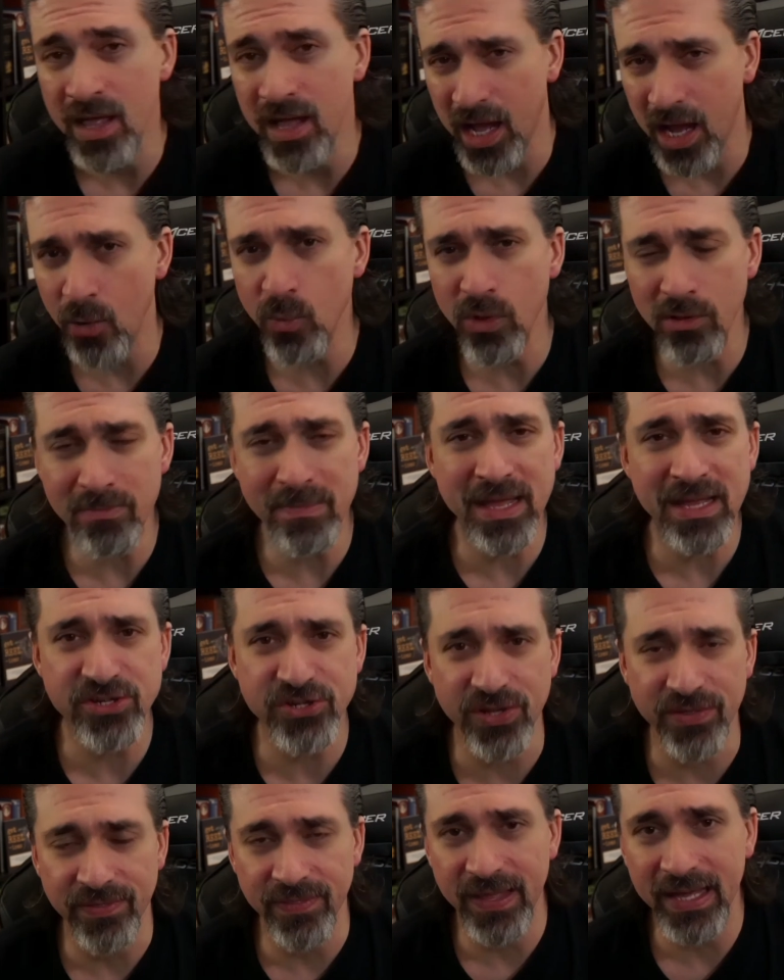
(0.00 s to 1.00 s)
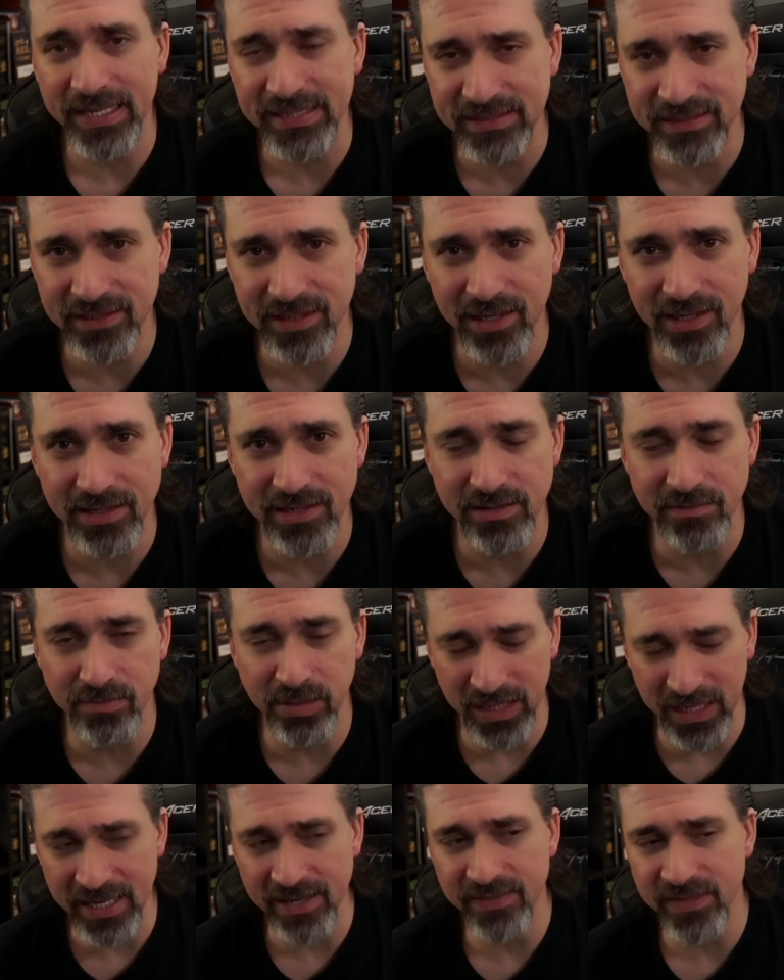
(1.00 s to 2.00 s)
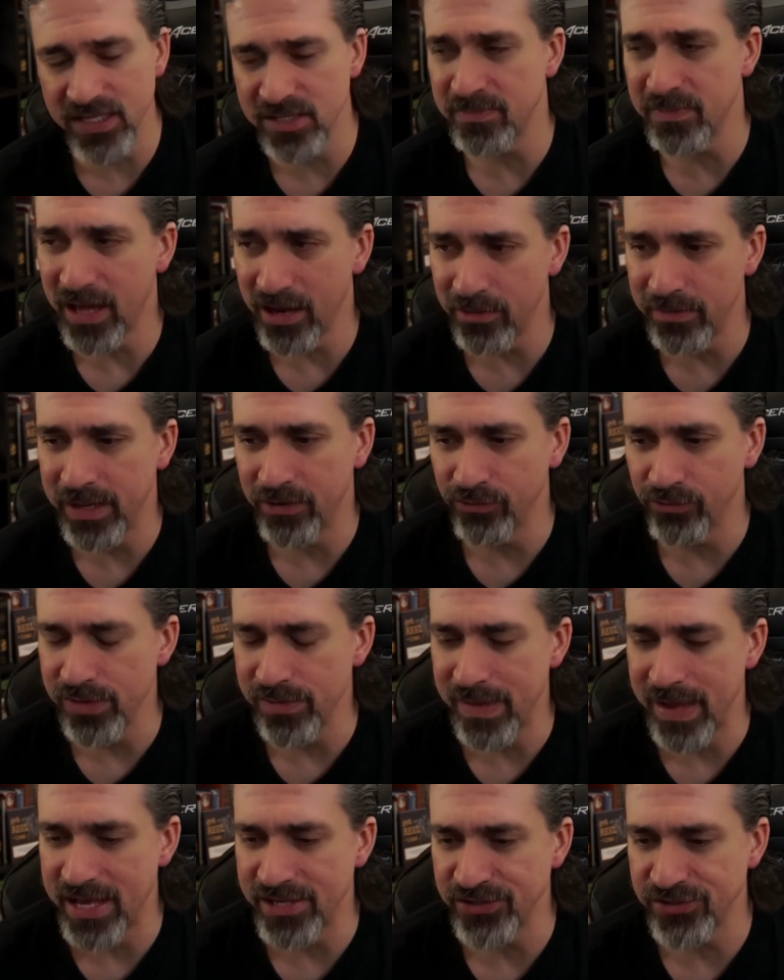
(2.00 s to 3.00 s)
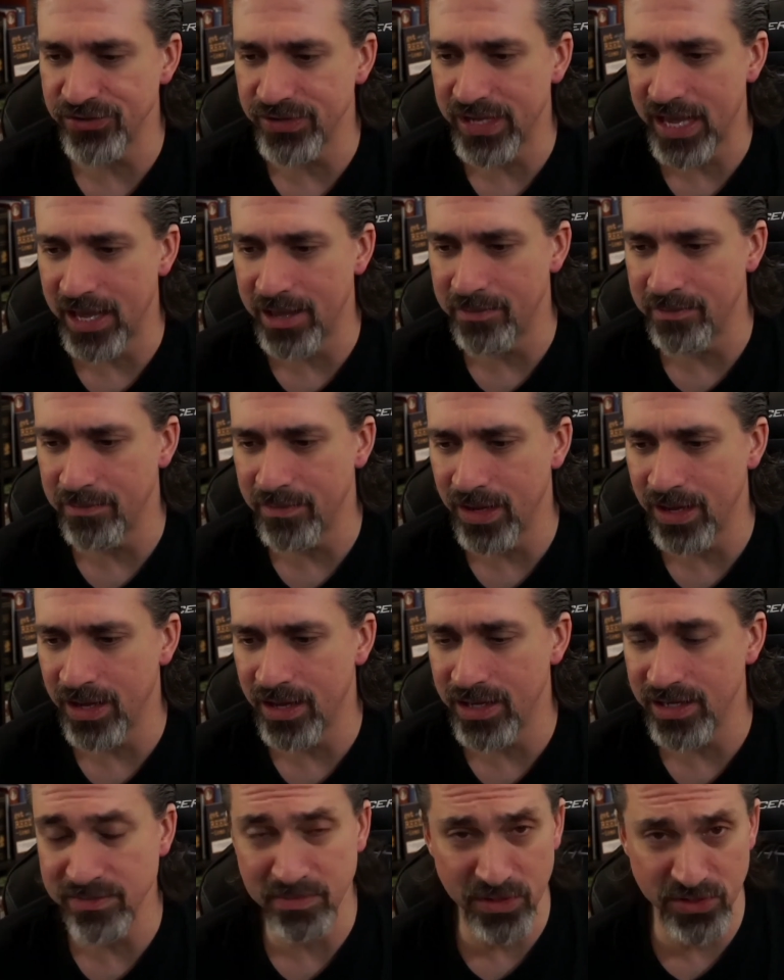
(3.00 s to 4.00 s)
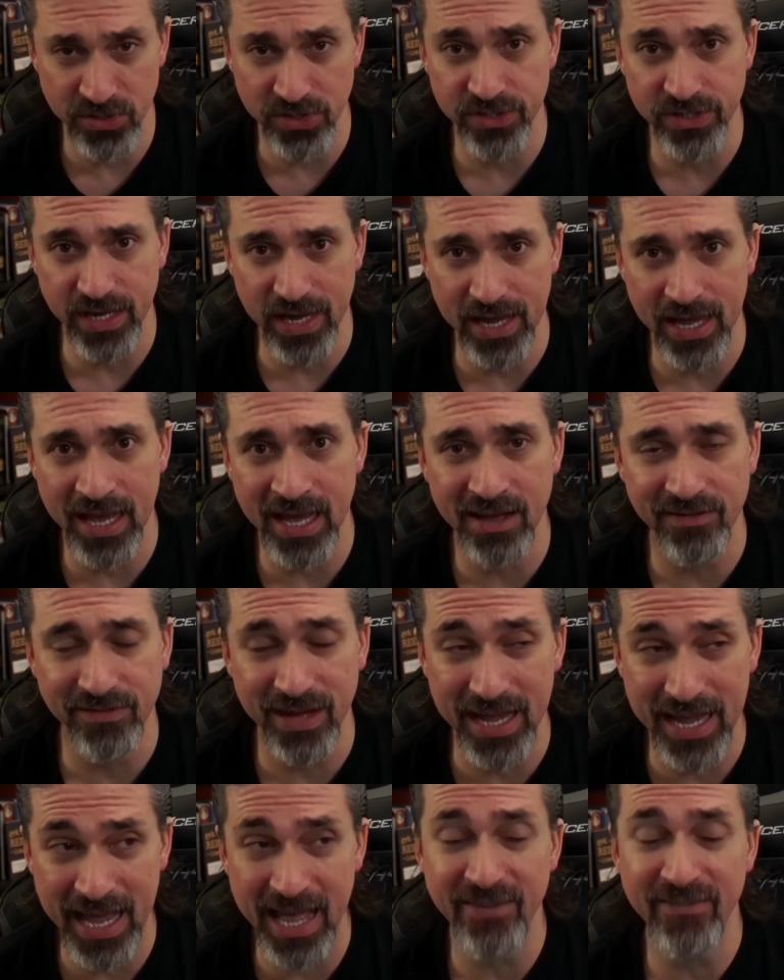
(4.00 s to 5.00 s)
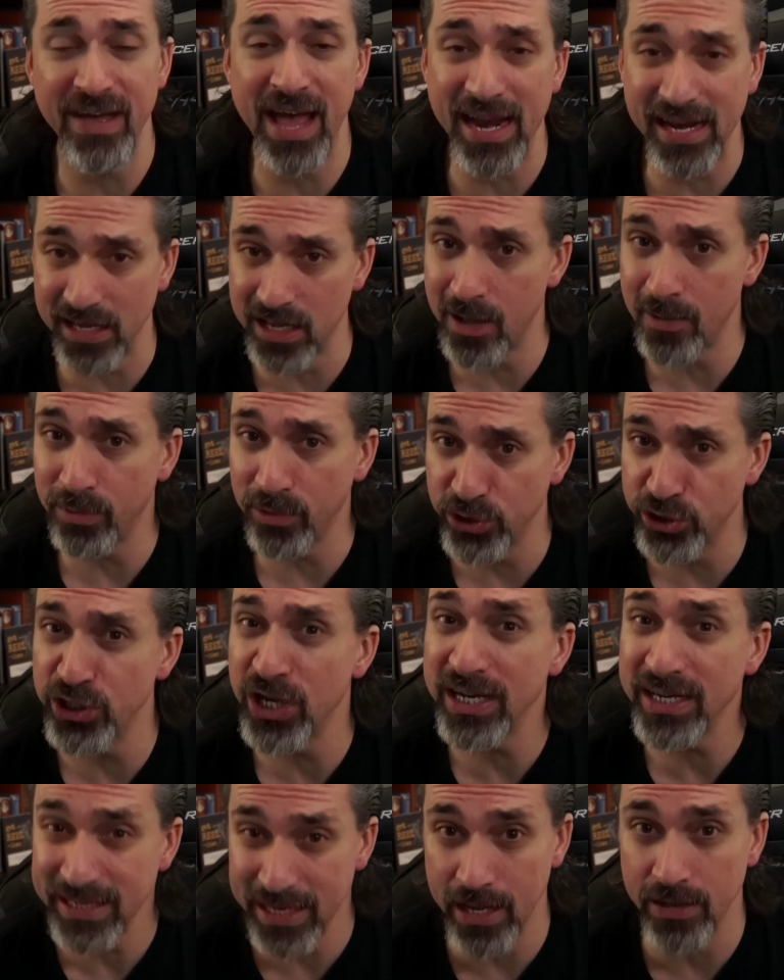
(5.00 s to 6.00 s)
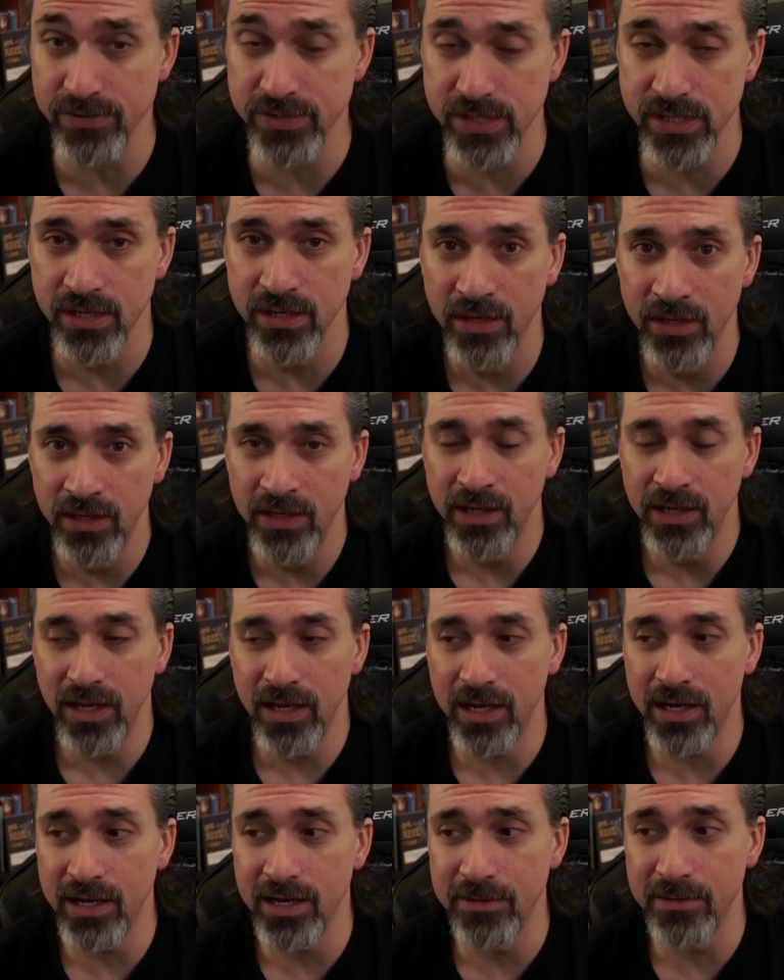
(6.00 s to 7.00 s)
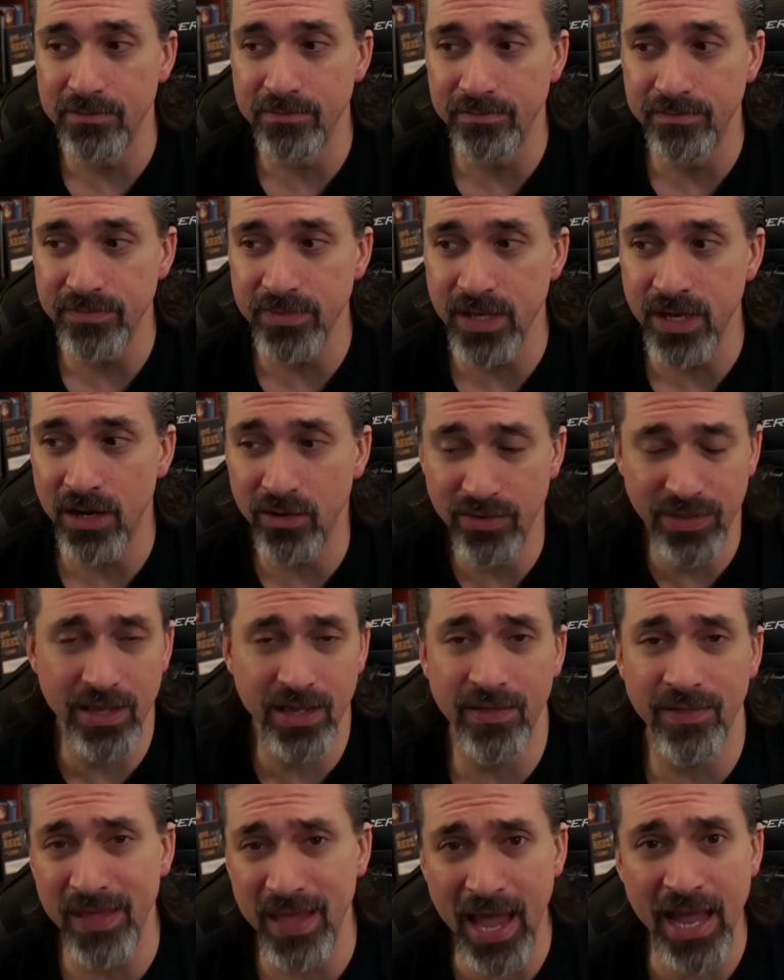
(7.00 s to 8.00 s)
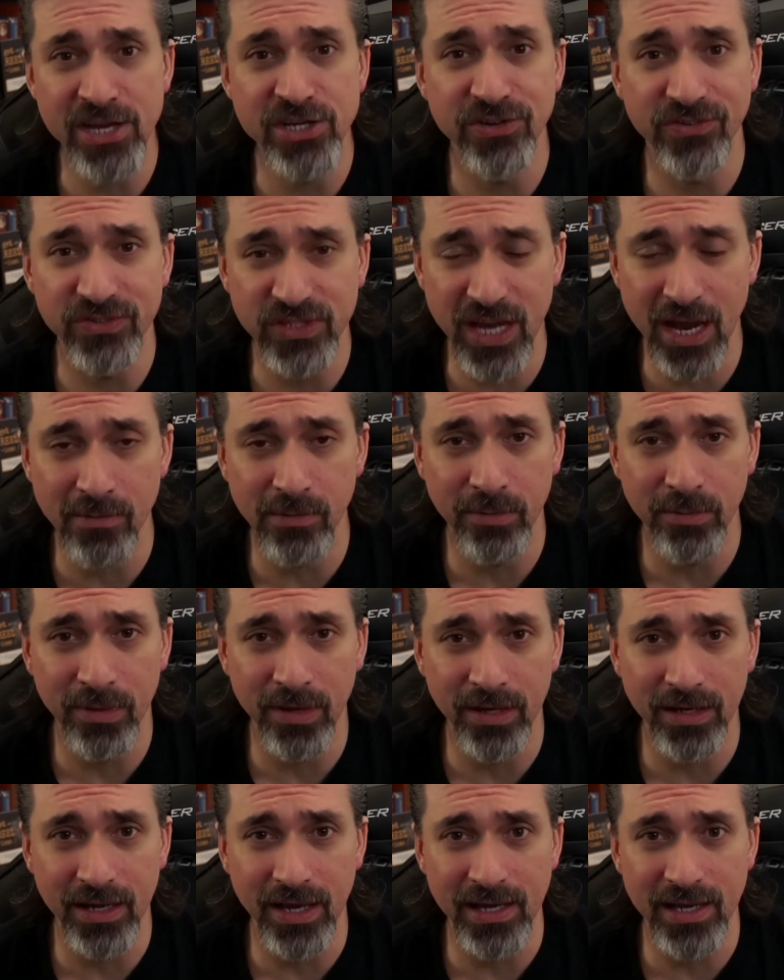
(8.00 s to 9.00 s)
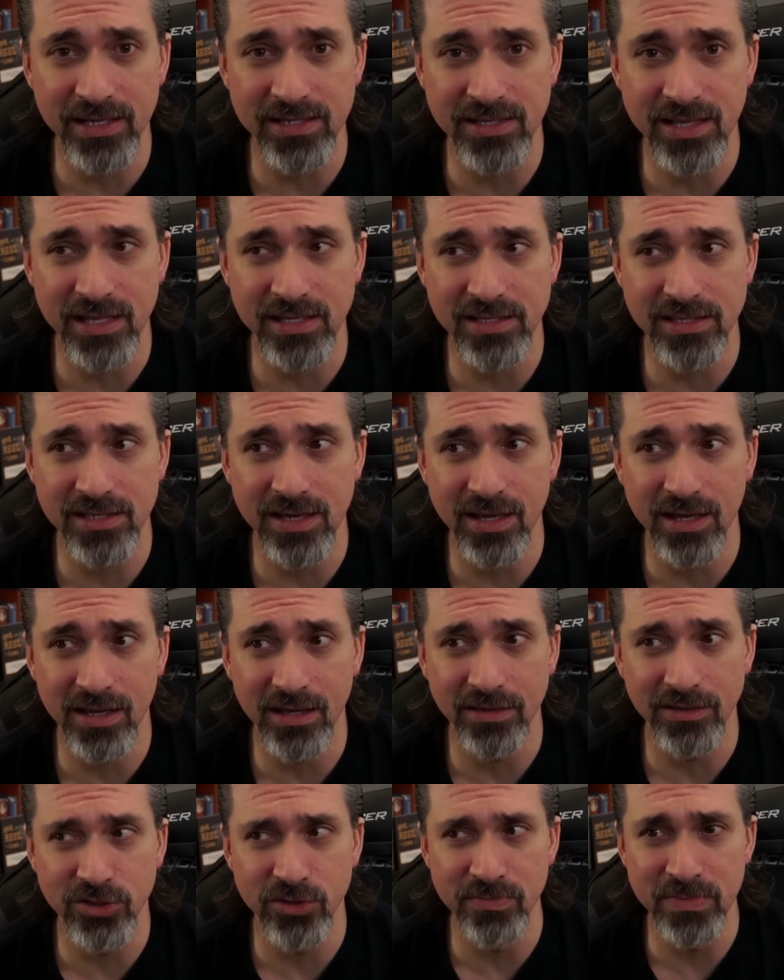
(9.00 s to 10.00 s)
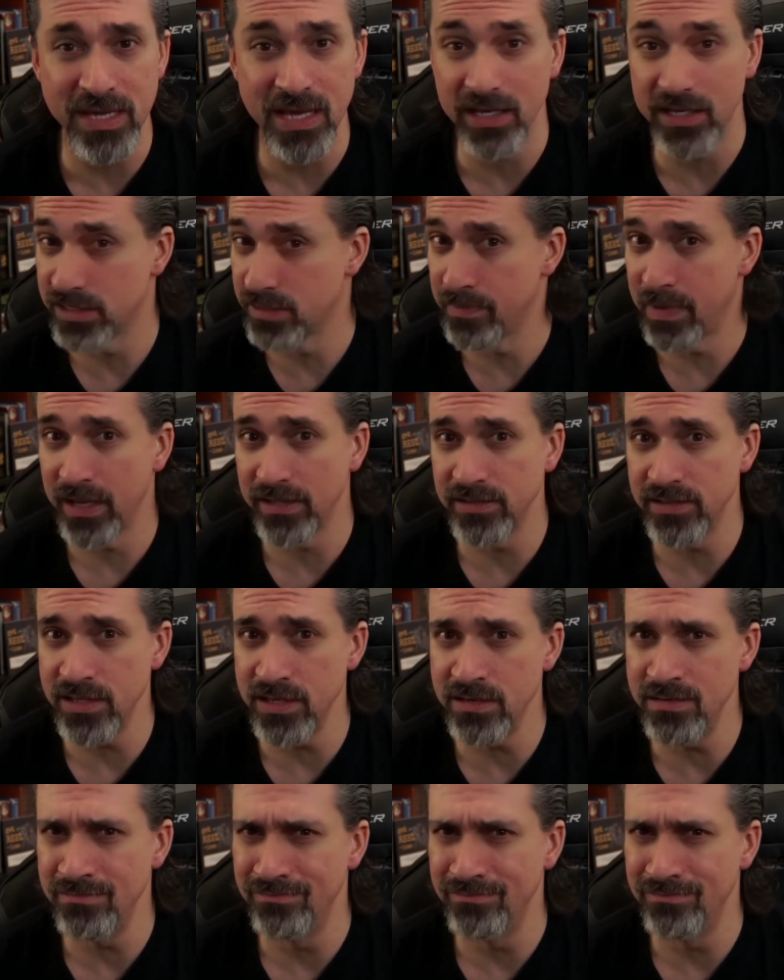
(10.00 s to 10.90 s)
I will mention that playing the Spider-Man Remastered game, as much as I have had a couple shutdowns. You know, in the age of Cyberpunk, I guess that's to be expected.